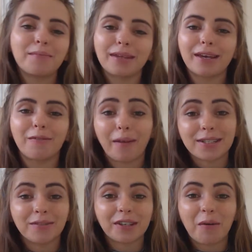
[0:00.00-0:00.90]
and be like
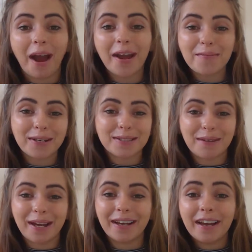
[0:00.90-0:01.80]
relatively quiet because
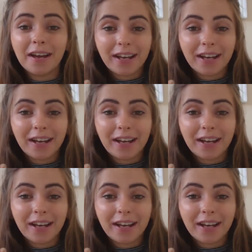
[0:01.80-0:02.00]
my